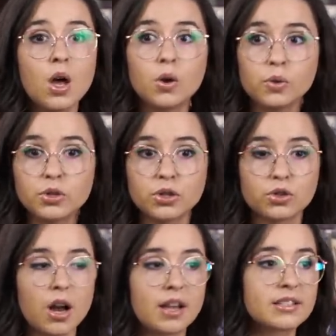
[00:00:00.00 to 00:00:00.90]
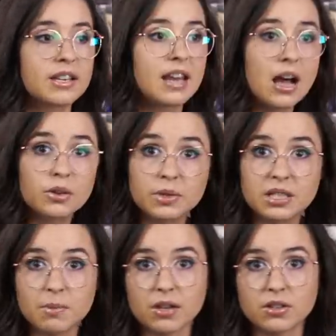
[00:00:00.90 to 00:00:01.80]
who to trust and how to
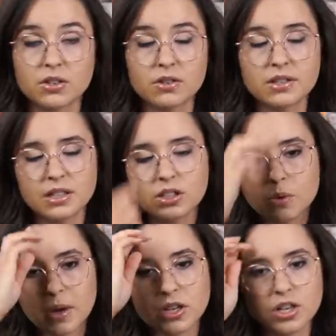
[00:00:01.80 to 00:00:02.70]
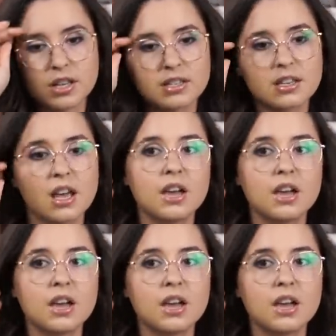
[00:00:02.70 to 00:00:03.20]
respond to certain situations,